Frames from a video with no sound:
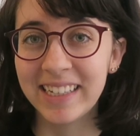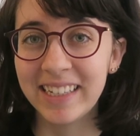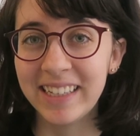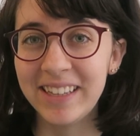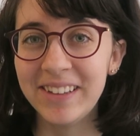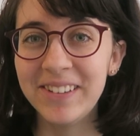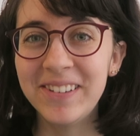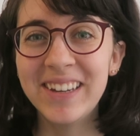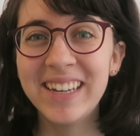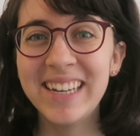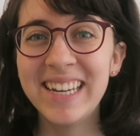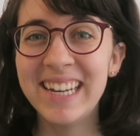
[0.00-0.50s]

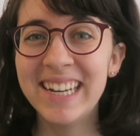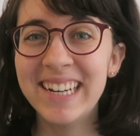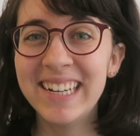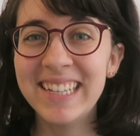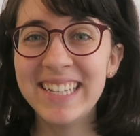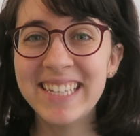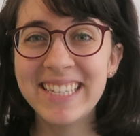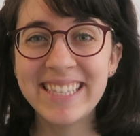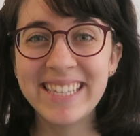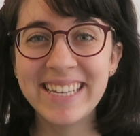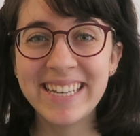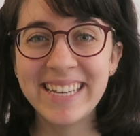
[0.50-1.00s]
You can hear
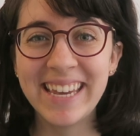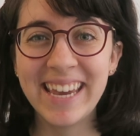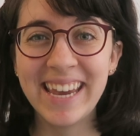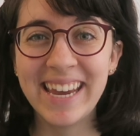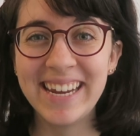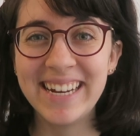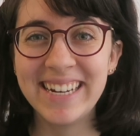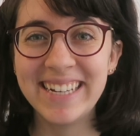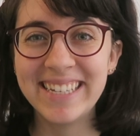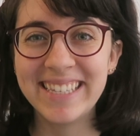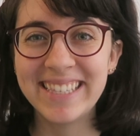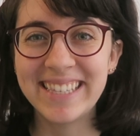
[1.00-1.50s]
the
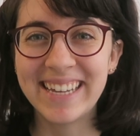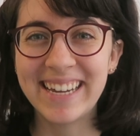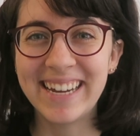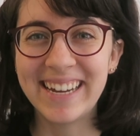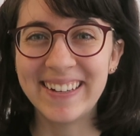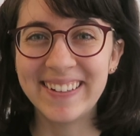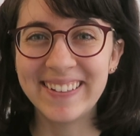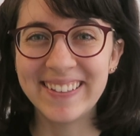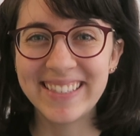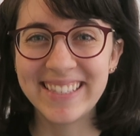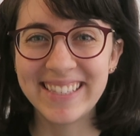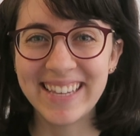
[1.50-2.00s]
cicadas
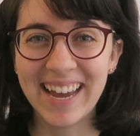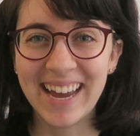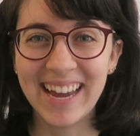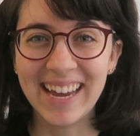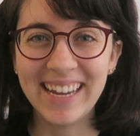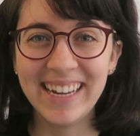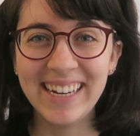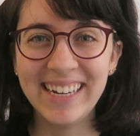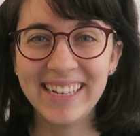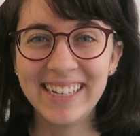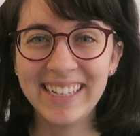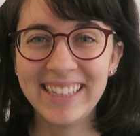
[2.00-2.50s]

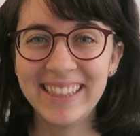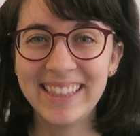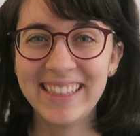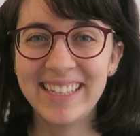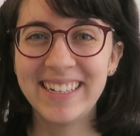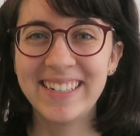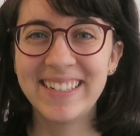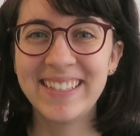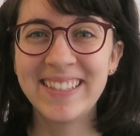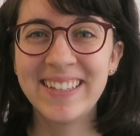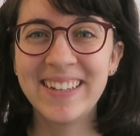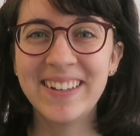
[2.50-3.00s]
outside.
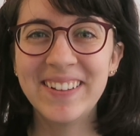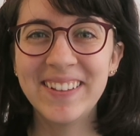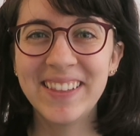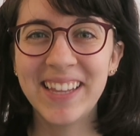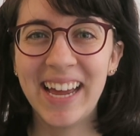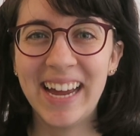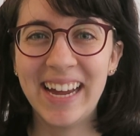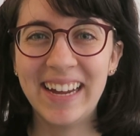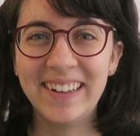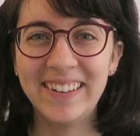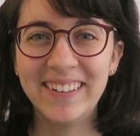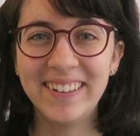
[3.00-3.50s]
They're so
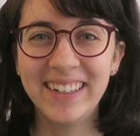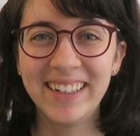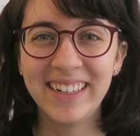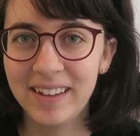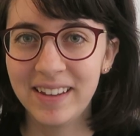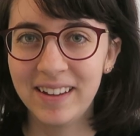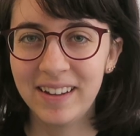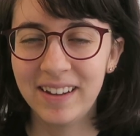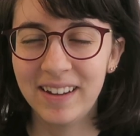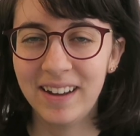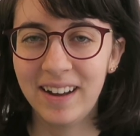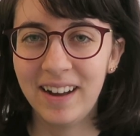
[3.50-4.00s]
loud.
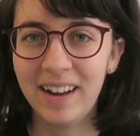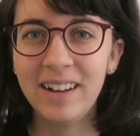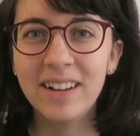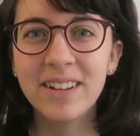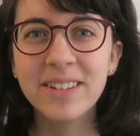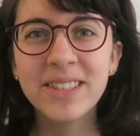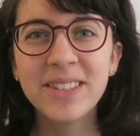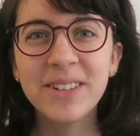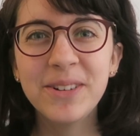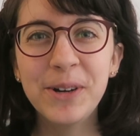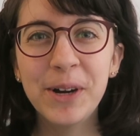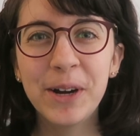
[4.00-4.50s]
I
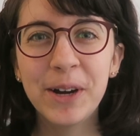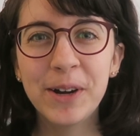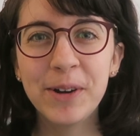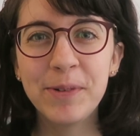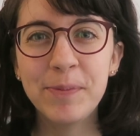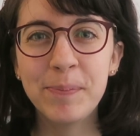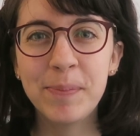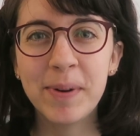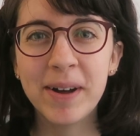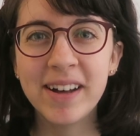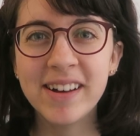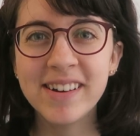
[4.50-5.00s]
also
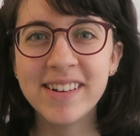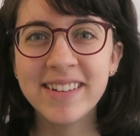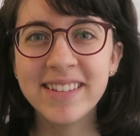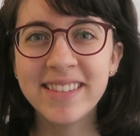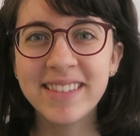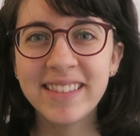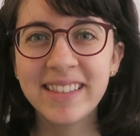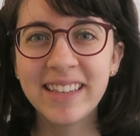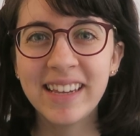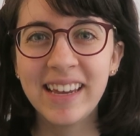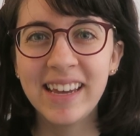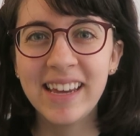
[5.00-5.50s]
heard bugs
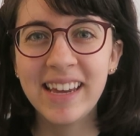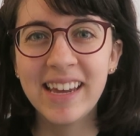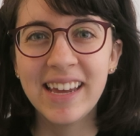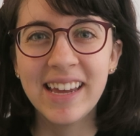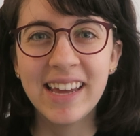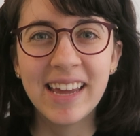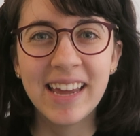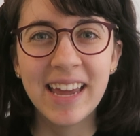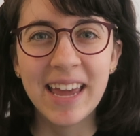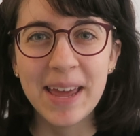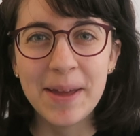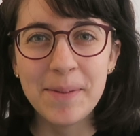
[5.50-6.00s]

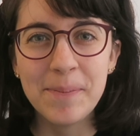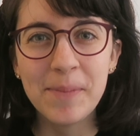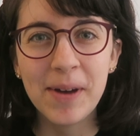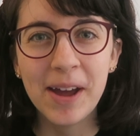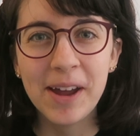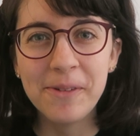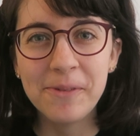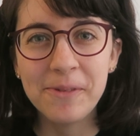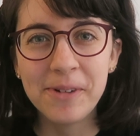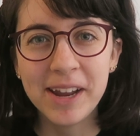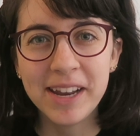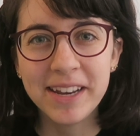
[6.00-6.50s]
hit
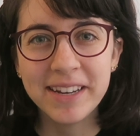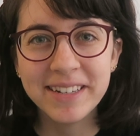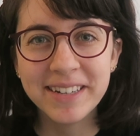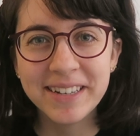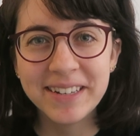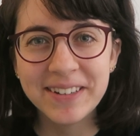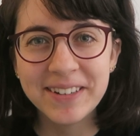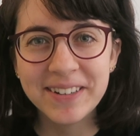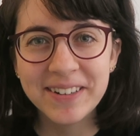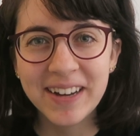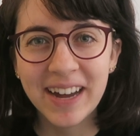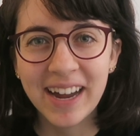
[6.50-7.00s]
my
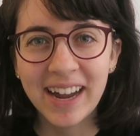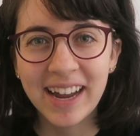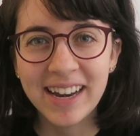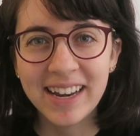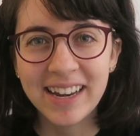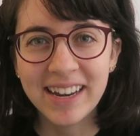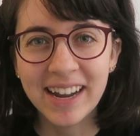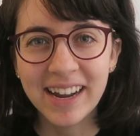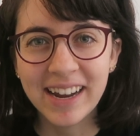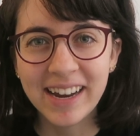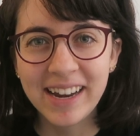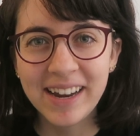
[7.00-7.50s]
window at
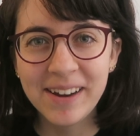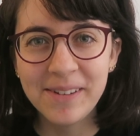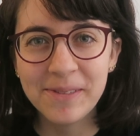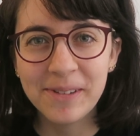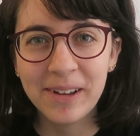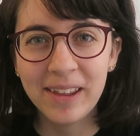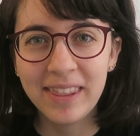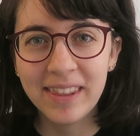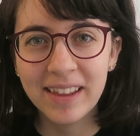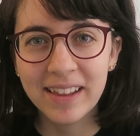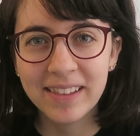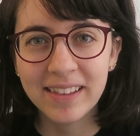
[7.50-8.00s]
night
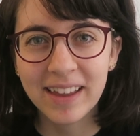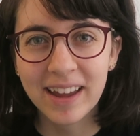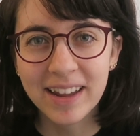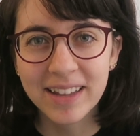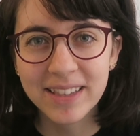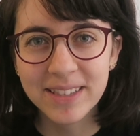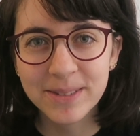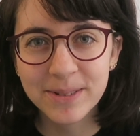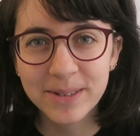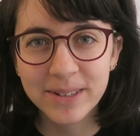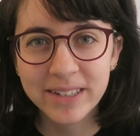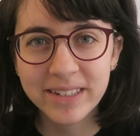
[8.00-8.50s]
when the
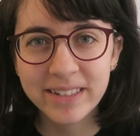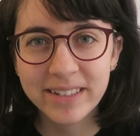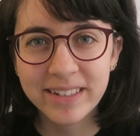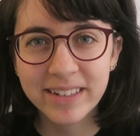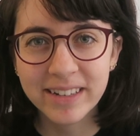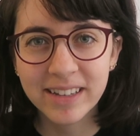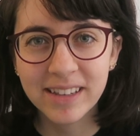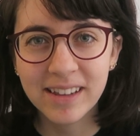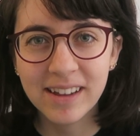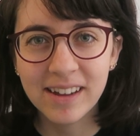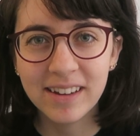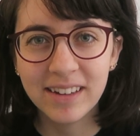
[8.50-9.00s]
lights were
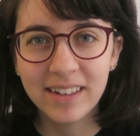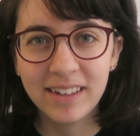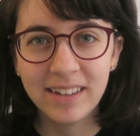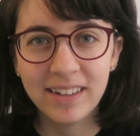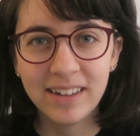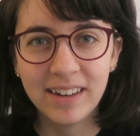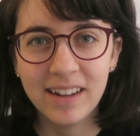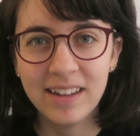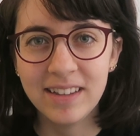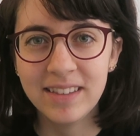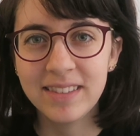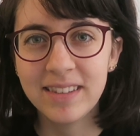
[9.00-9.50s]
still
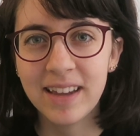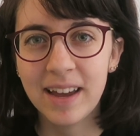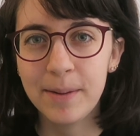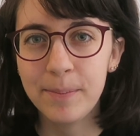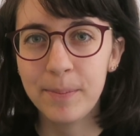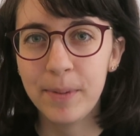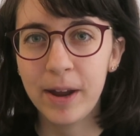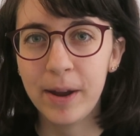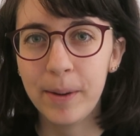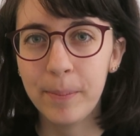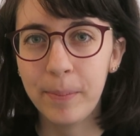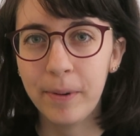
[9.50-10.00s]
on inside
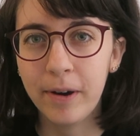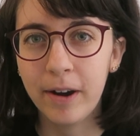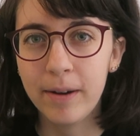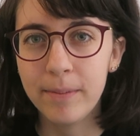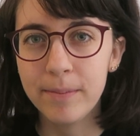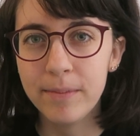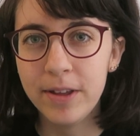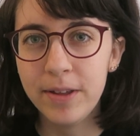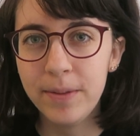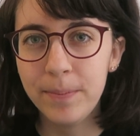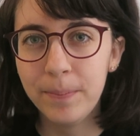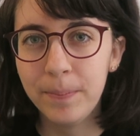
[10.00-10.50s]
my
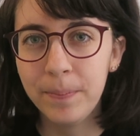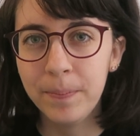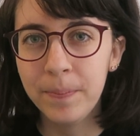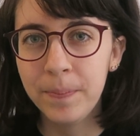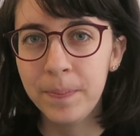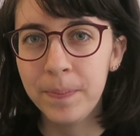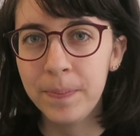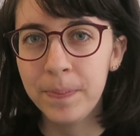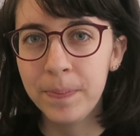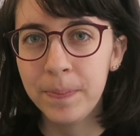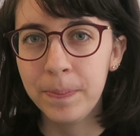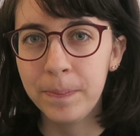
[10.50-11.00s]
apartment,
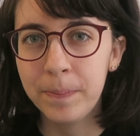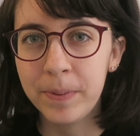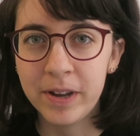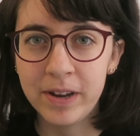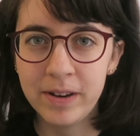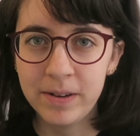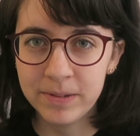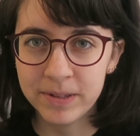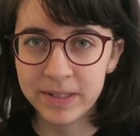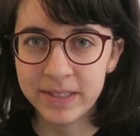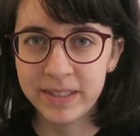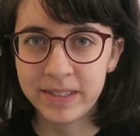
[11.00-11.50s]
but
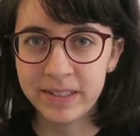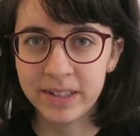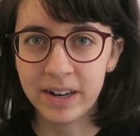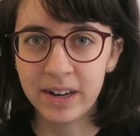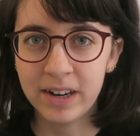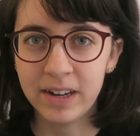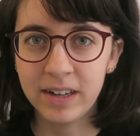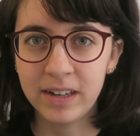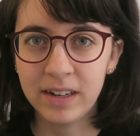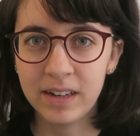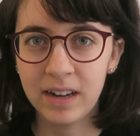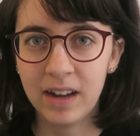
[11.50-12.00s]
it was
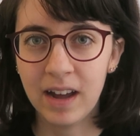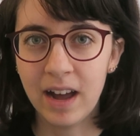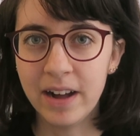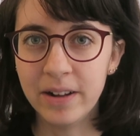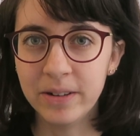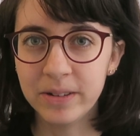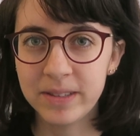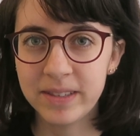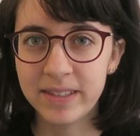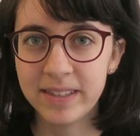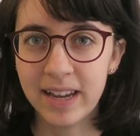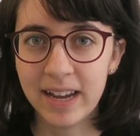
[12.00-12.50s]
dark
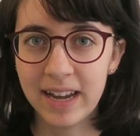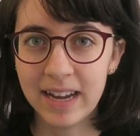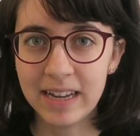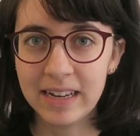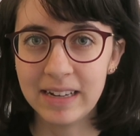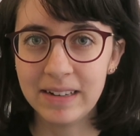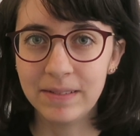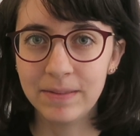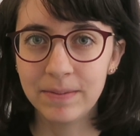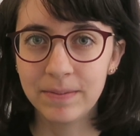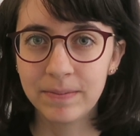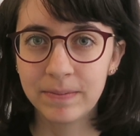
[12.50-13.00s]
outside.